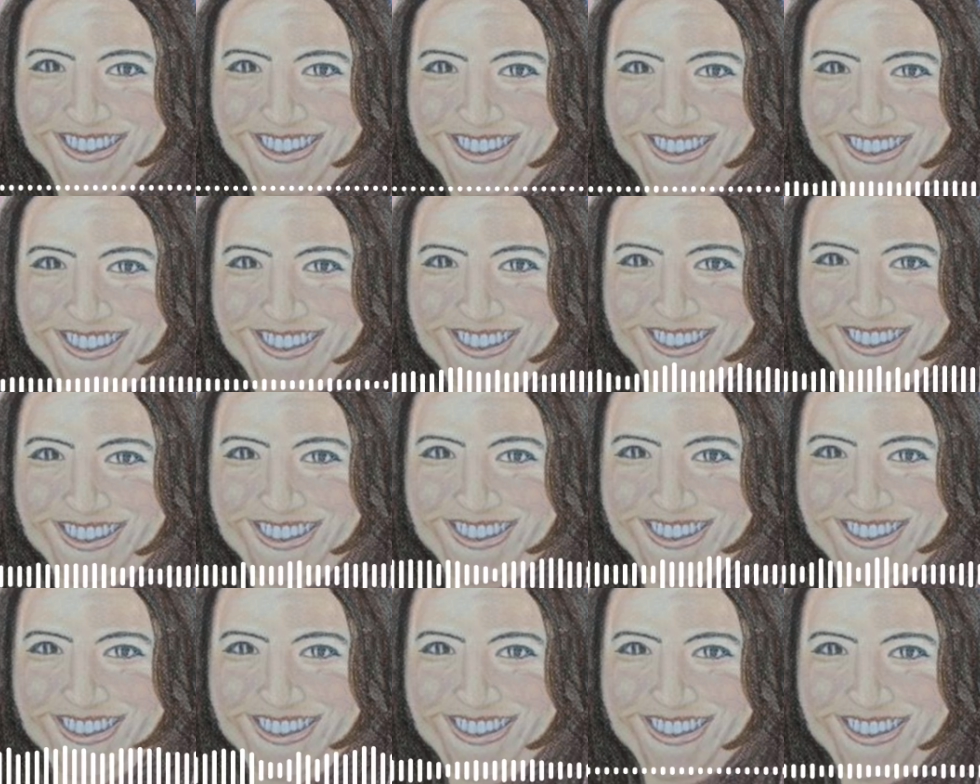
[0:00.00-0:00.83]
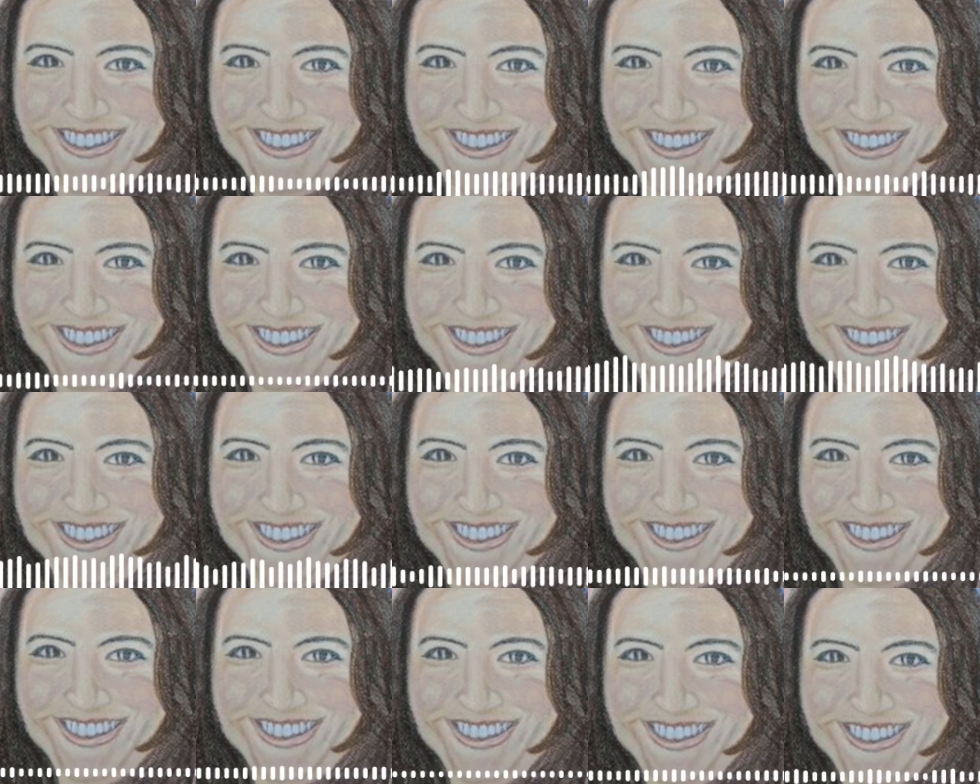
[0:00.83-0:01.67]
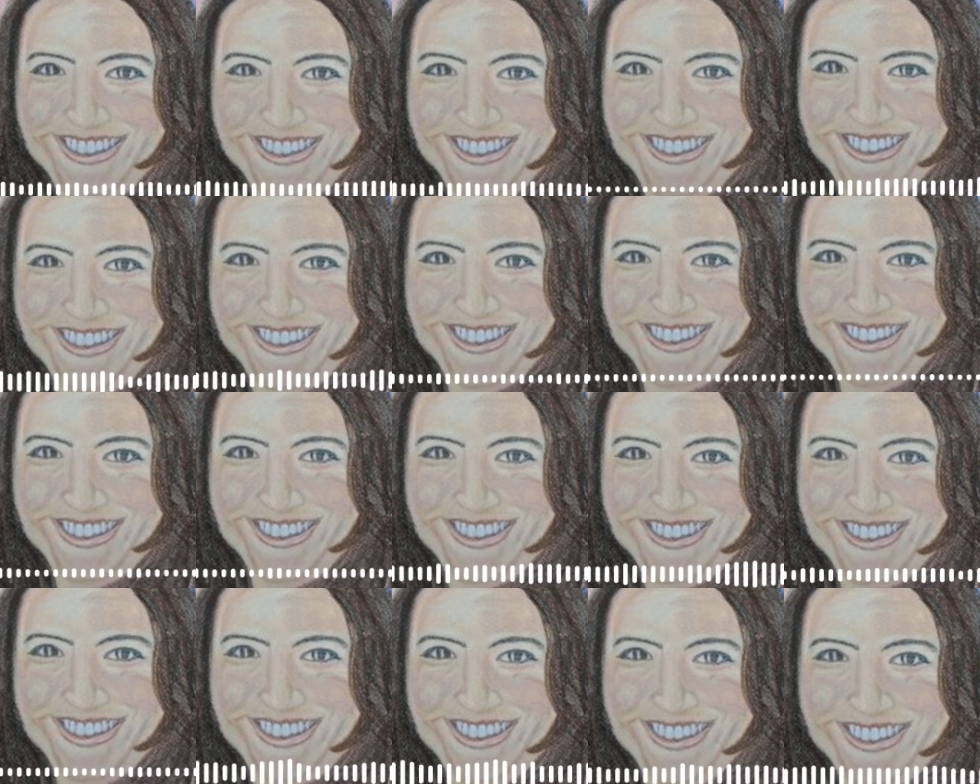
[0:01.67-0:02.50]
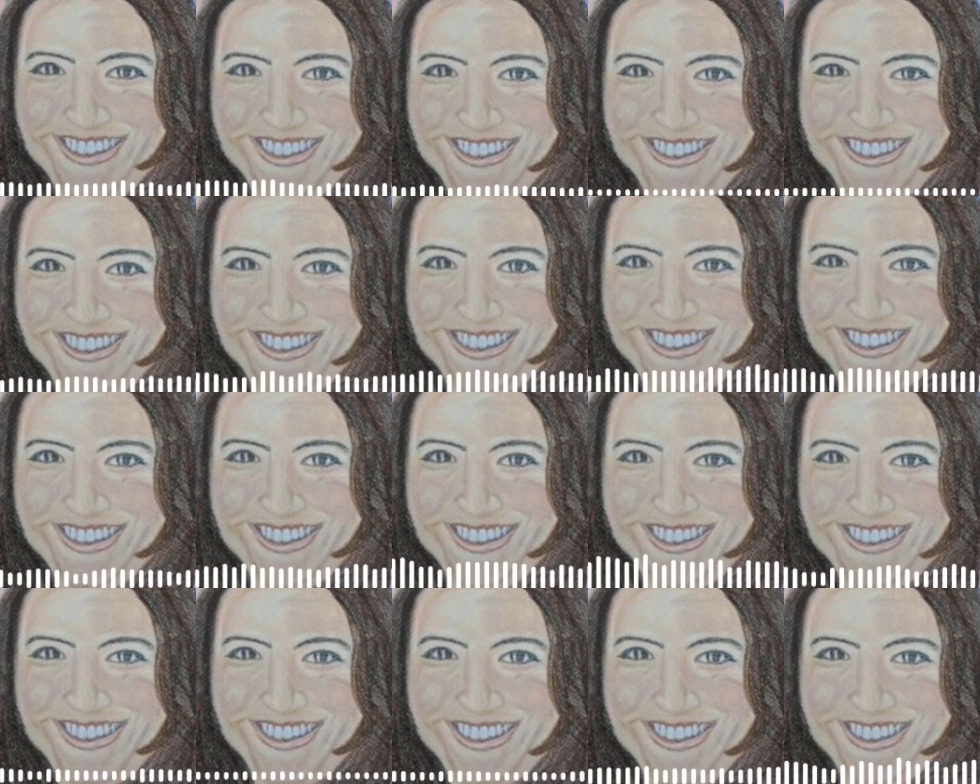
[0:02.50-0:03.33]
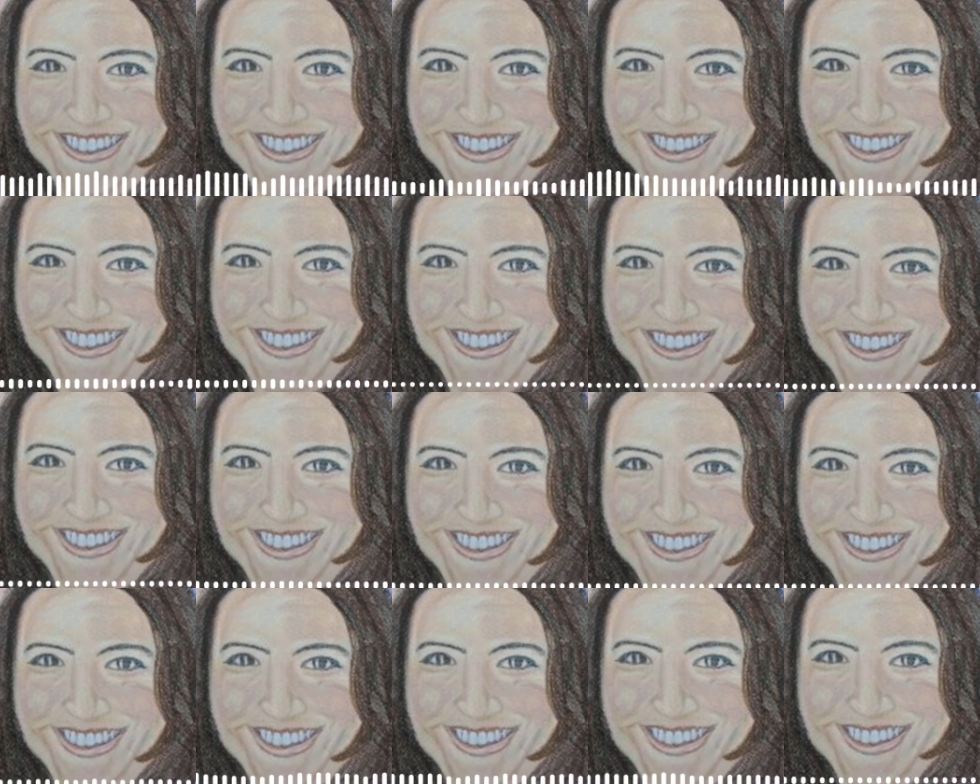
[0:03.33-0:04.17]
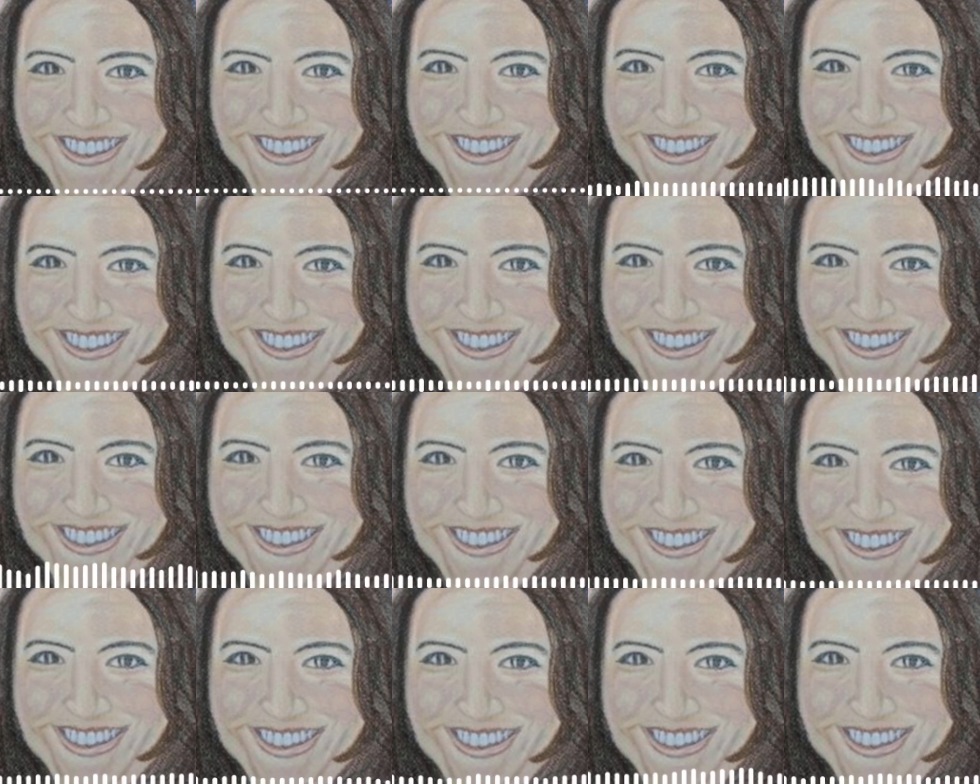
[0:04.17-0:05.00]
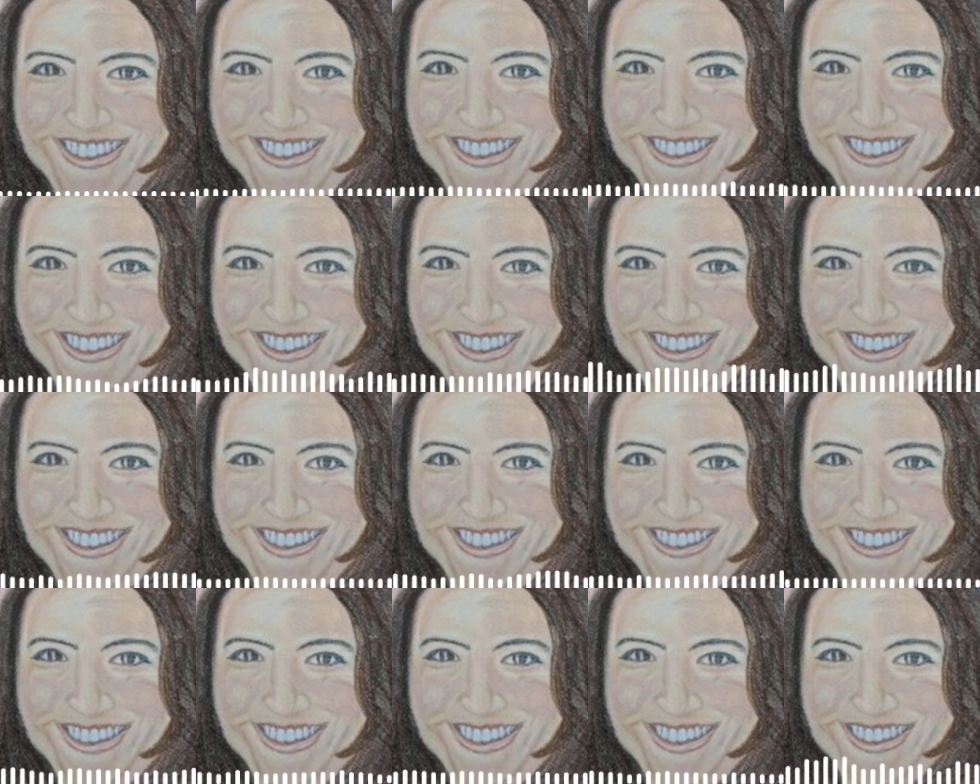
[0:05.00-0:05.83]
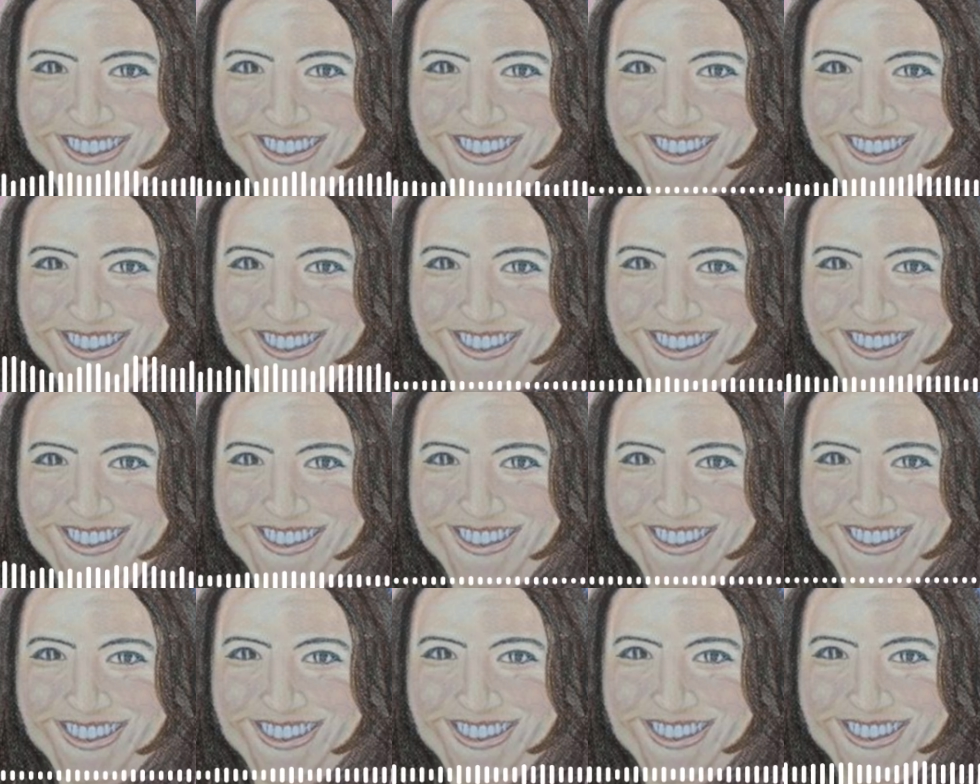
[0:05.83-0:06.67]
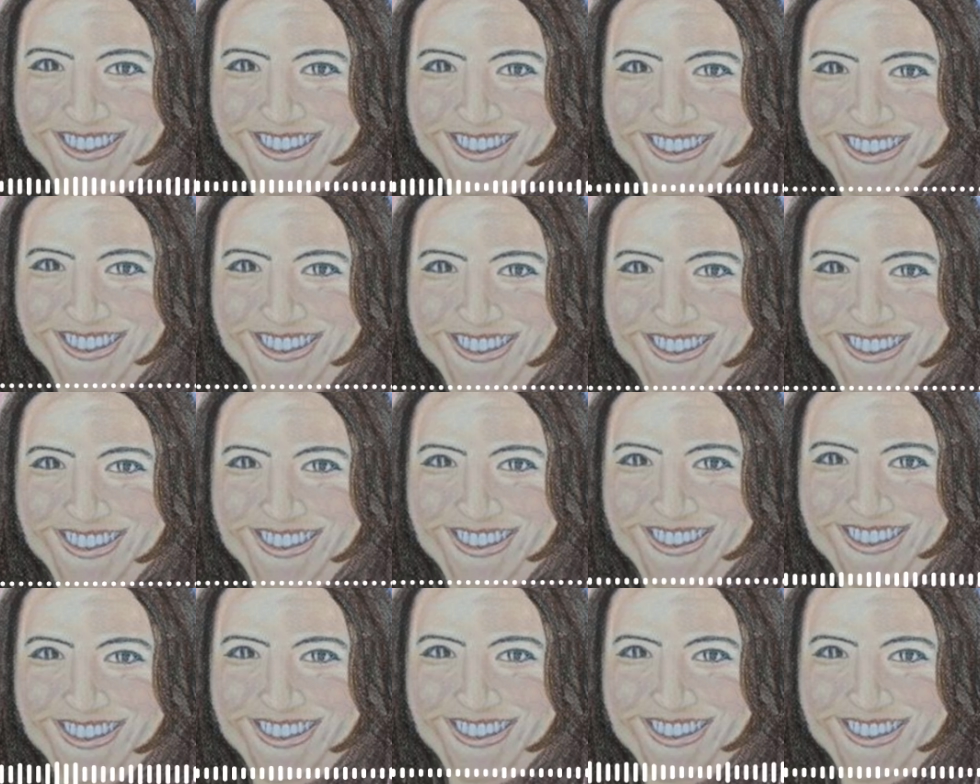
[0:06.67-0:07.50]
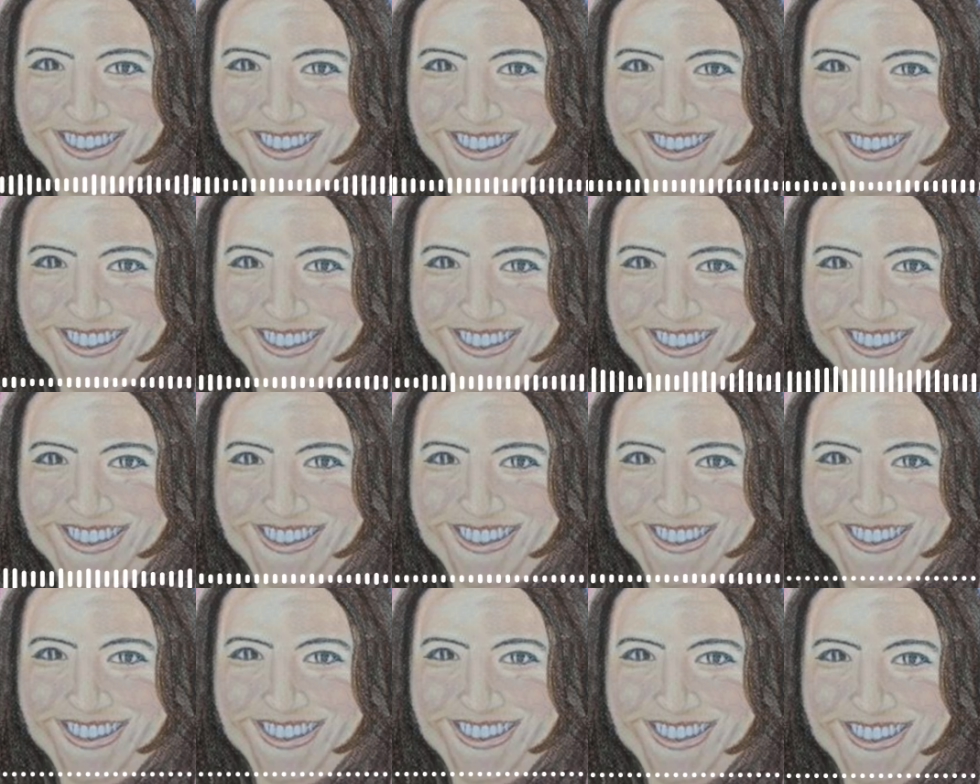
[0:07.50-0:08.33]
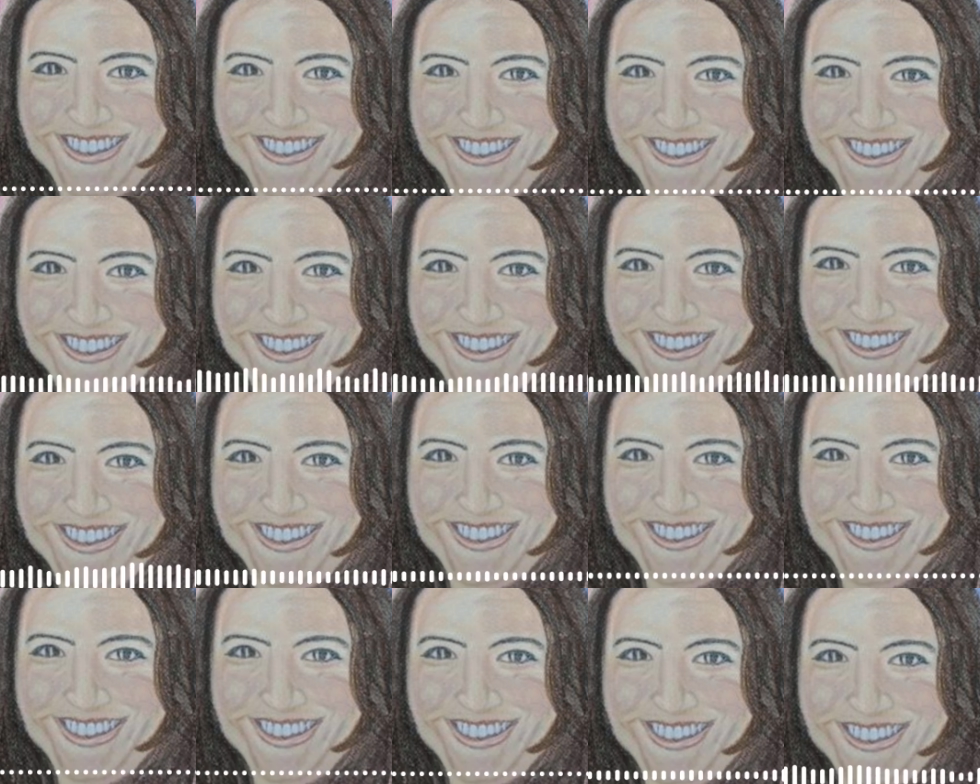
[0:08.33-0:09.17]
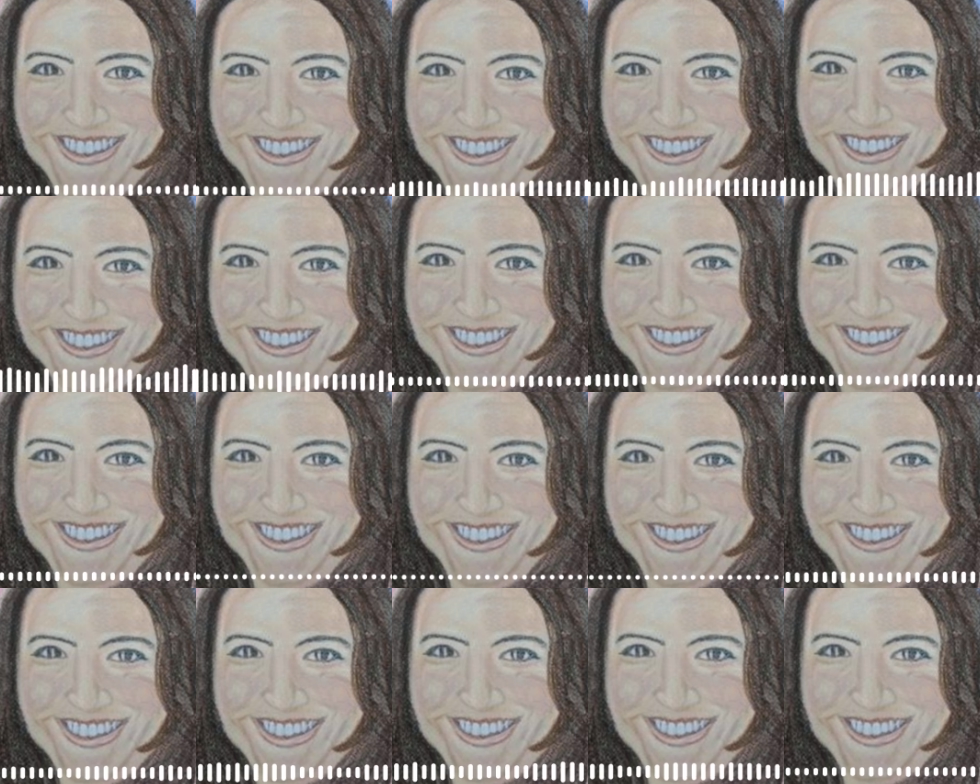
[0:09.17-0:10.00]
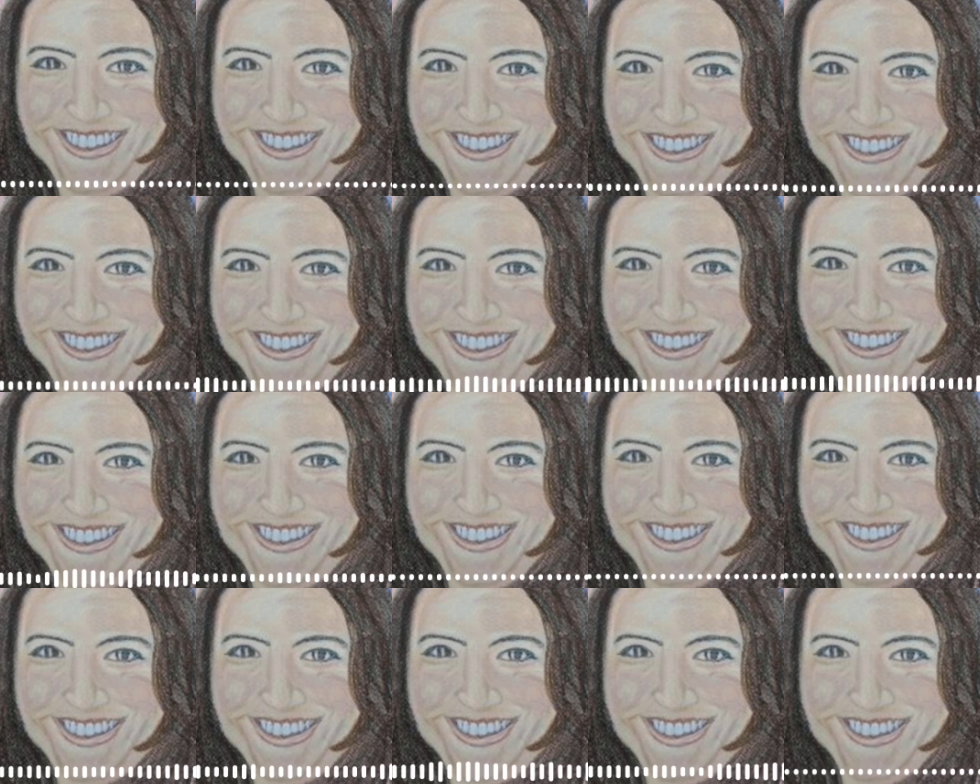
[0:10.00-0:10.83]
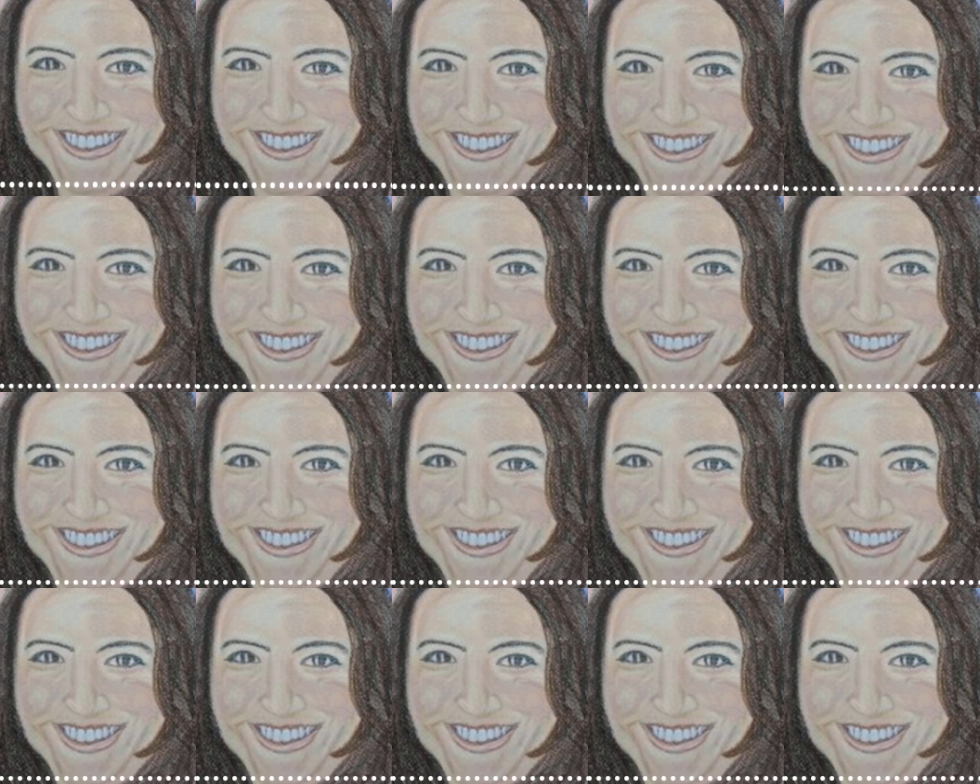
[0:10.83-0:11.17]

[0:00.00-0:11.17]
Well, here we are at the end, guys. I want to thank you for joining me here at Ask Allie. I hope you enjoyed the episode and realize that yes, you and only you are the boss of your life.